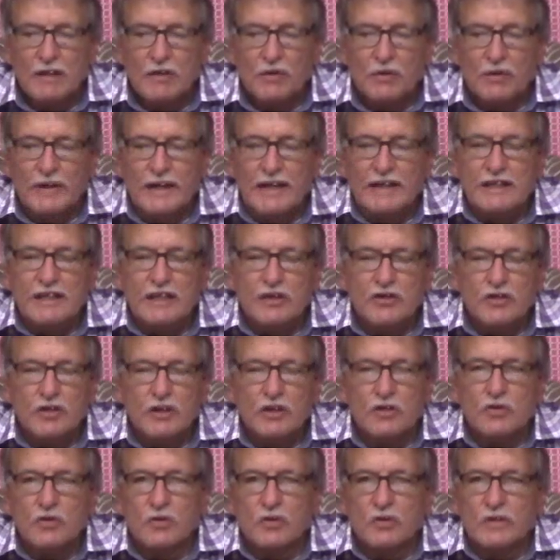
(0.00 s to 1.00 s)
or any
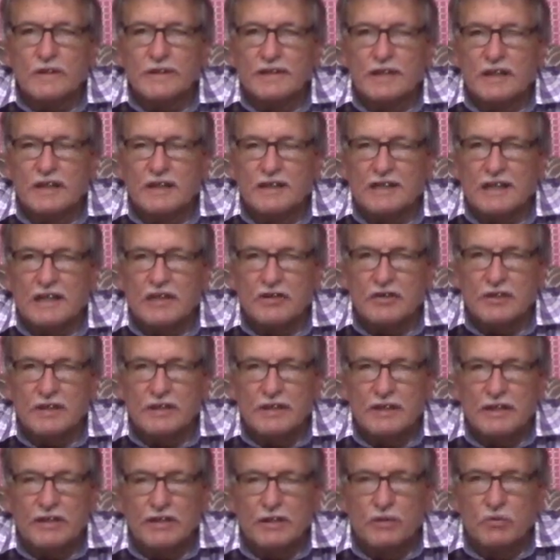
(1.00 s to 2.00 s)
church
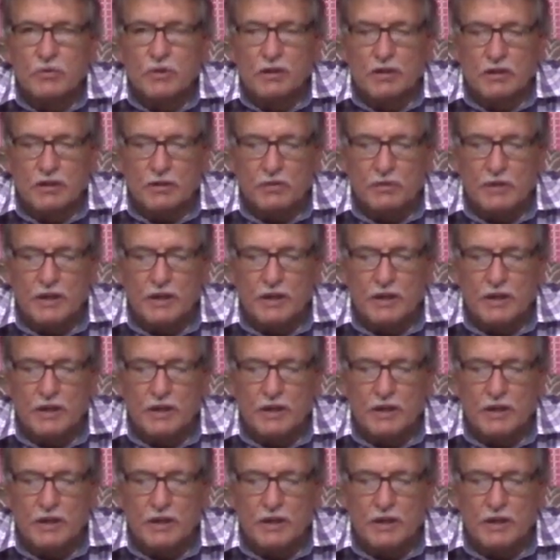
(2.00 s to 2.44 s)
organization in the world.